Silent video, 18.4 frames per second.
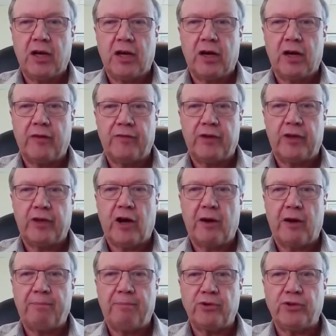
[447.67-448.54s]
of the
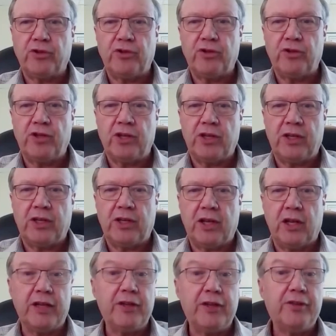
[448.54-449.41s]
opportunity
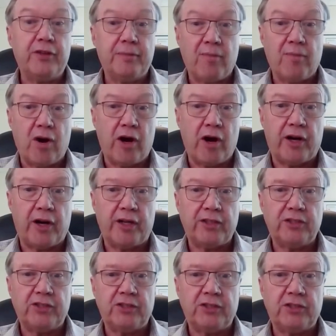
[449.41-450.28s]
in lithium
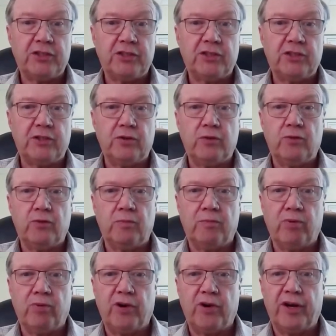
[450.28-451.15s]
markets to
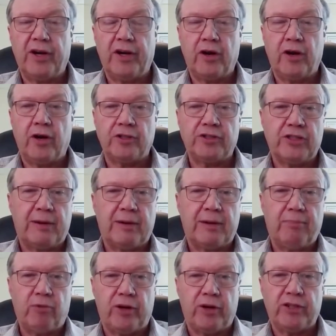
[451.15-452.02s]
bring our
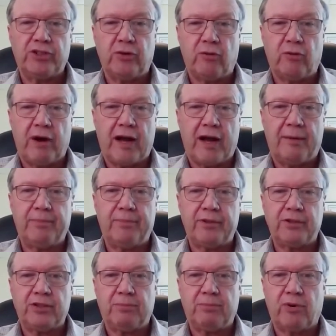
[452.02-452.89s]
Separation
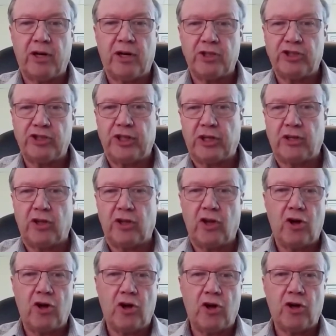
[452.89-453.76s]
Rapids project
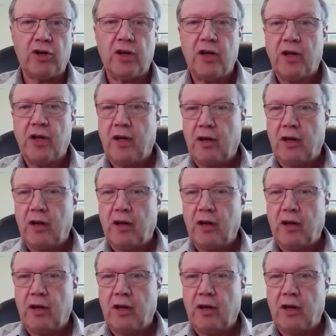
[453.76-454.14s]
along.